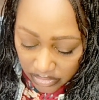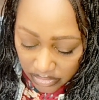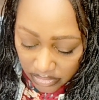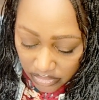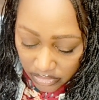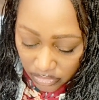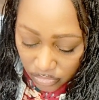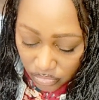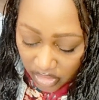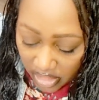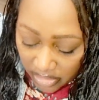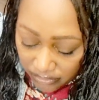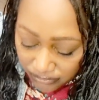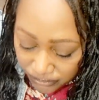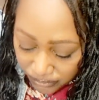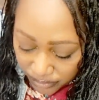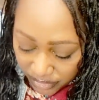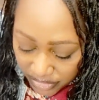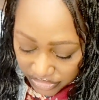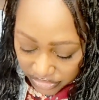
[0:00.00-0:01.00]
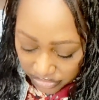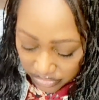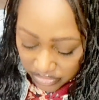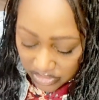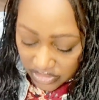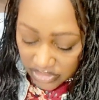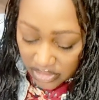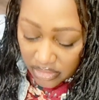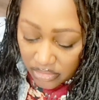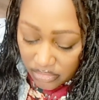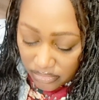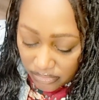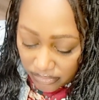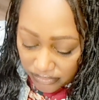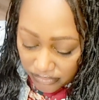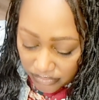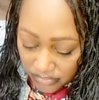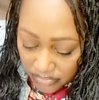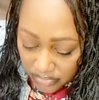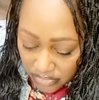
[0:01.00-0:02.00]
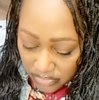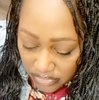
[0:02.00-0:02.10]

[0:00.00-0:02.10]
You have freed yourself